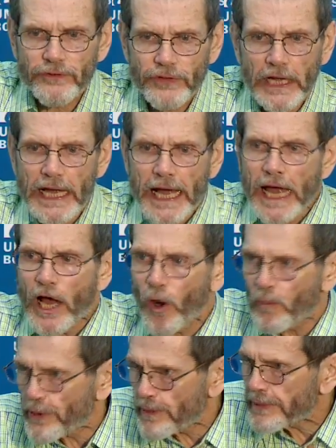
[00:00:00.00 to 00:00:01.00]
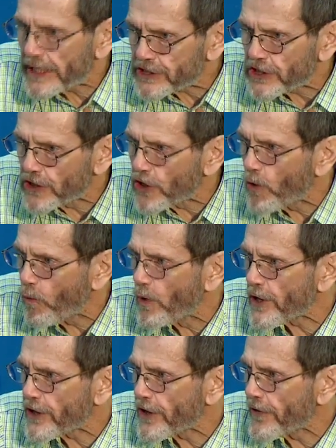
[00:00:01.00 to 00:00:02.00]
of help them get to know
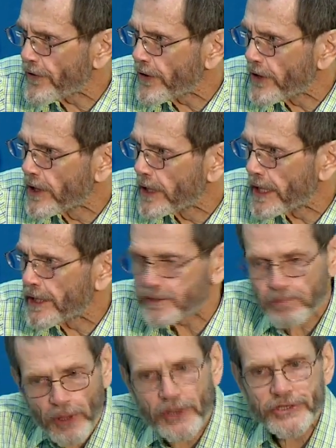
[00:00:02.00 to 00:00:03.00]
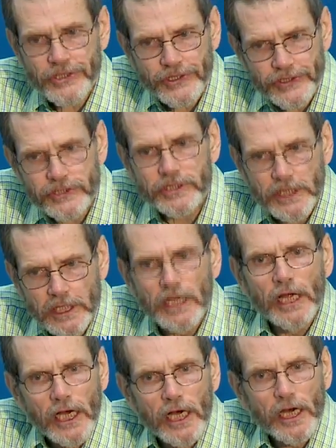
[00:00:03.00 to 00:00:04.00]
one another as persons
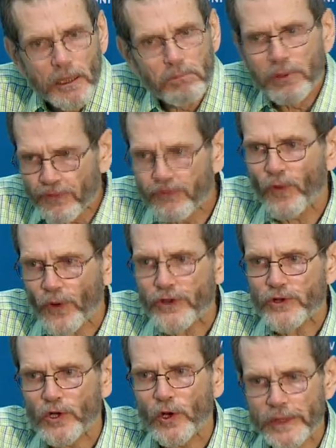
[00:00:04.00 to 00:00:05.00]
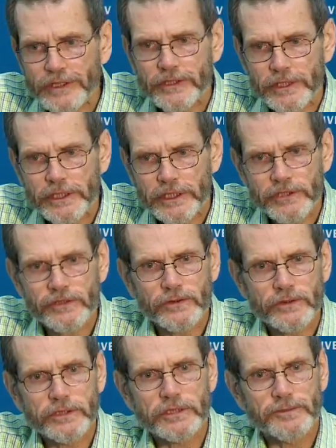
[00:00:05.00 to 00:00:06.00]
before you go into the
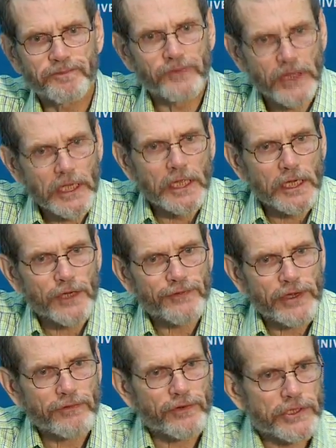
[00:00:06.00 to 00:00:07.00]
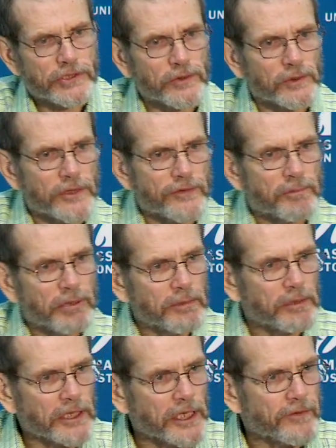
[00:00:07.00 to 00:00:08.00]
issues. A favorite tool of the
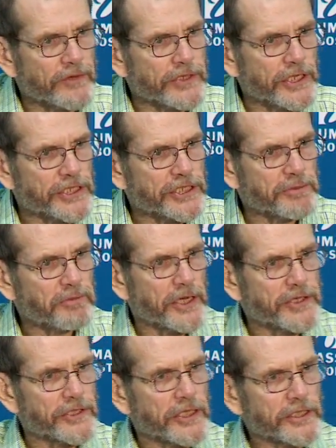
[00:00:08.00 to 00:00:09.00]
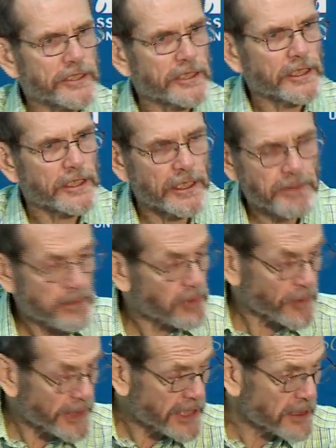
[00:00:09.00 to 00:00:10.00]
Public Conversations Project, I remember
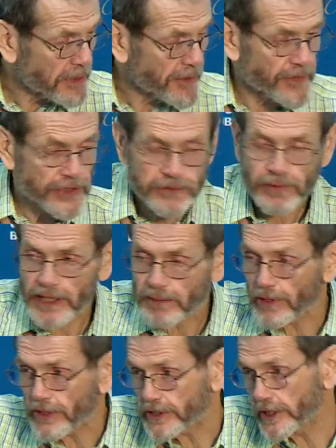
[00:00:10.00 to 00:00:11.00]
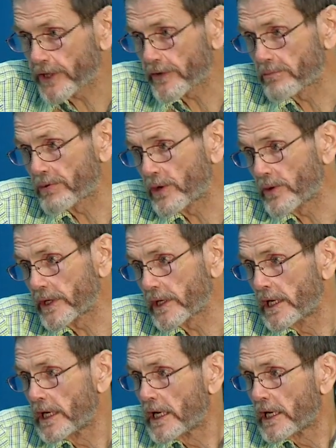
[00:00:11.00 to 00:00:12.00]
reading about this when they brought together
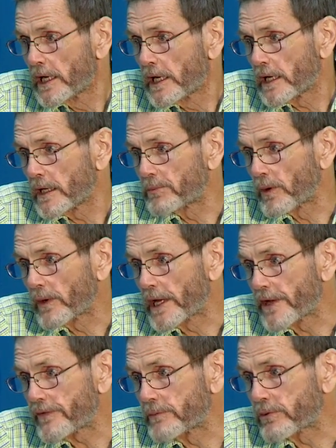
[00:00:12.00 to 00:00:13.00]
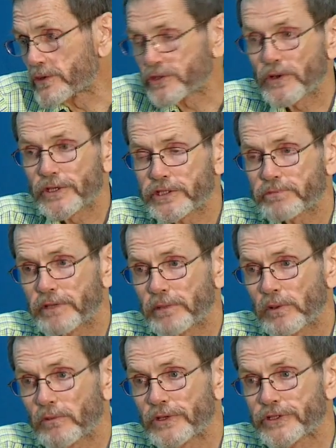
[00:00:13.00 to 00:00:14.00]
pro-life and pro-choice
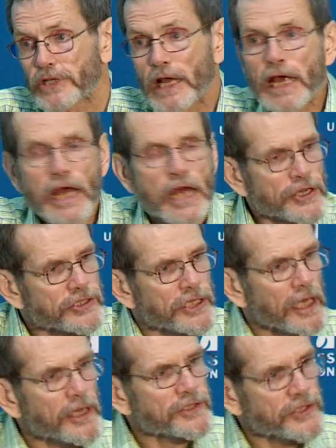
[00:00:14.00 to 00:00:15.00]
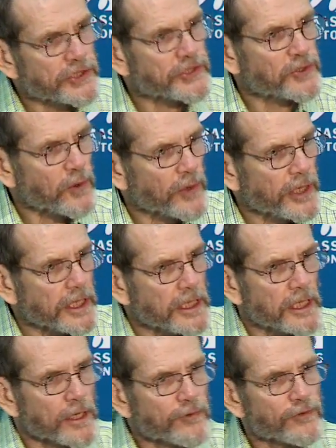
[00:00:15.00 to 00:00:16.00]
people, was tell us a story
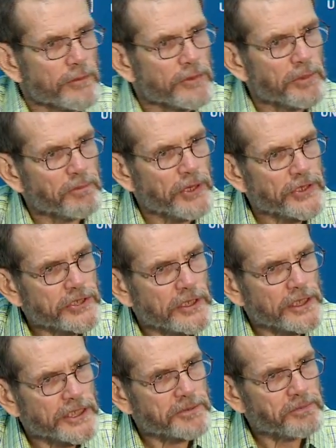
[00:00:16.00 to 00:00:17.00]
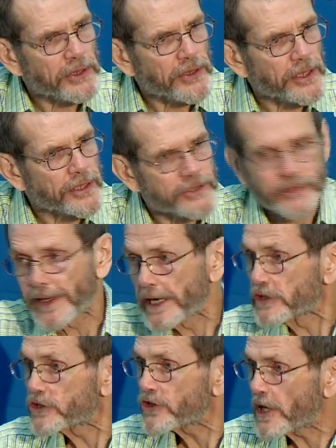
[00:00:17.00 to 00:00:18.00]
from your personal experience that
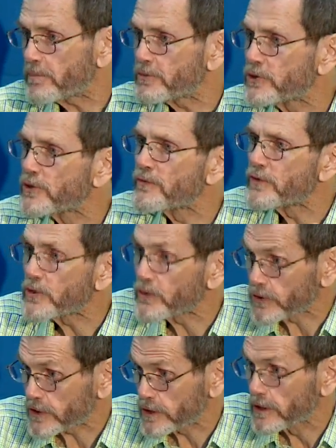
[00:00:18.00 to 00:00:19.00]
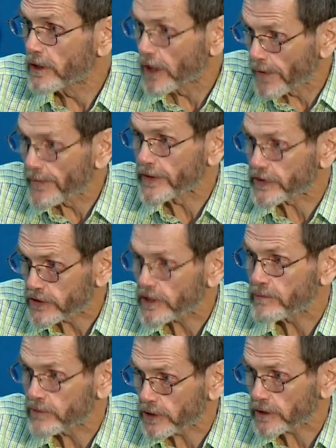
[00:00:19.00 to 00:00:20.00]
has shaped your views on this
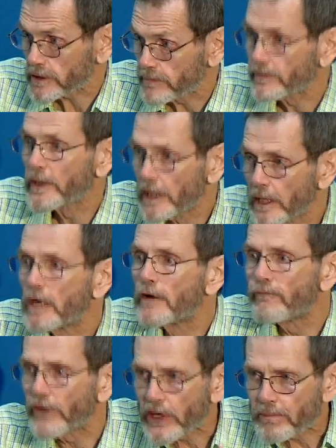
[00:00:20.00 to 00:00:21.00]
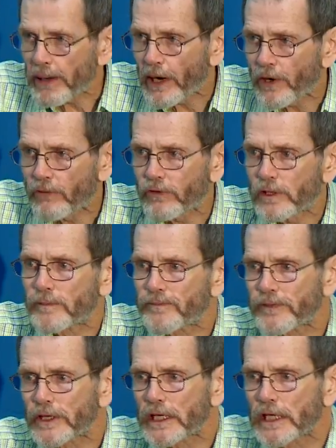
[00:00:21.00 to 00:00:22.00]
subject. Very powerful.
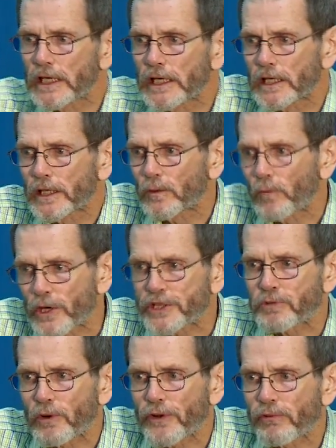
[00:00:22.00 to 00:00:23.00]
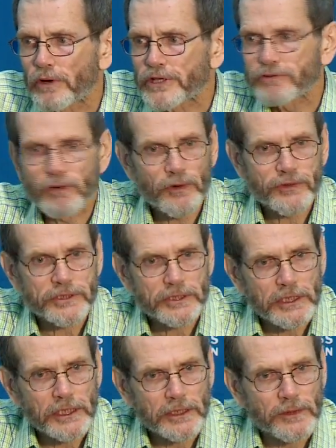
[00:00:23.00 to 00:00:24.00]
Wordsworth once wrote,
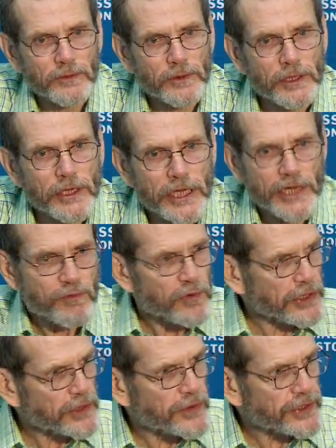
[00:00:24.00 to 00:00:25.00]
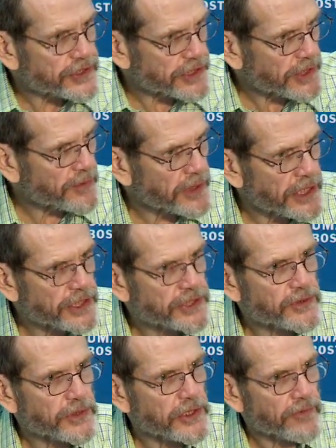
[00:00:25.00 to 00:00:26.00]
if we knew the secret
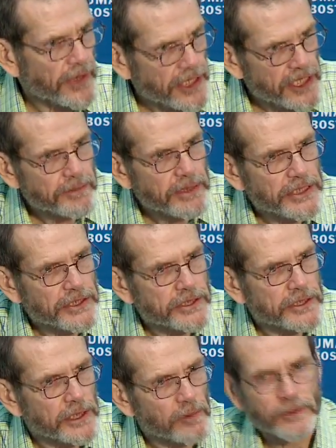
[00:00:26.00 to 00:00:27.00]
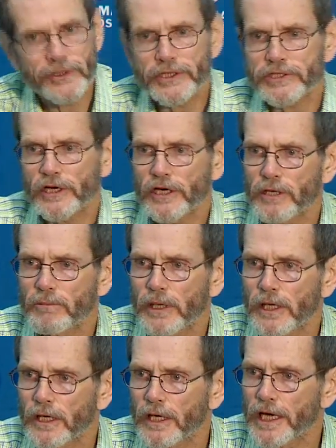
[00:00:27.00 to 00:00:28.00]
history of our enemies, it would disarm
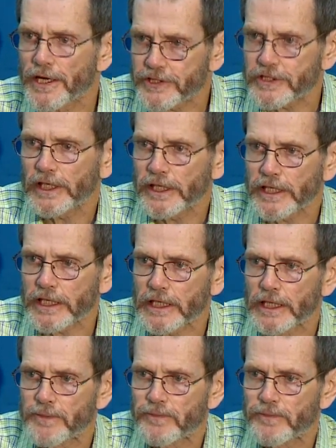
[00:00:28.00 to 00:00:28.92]
all hostility.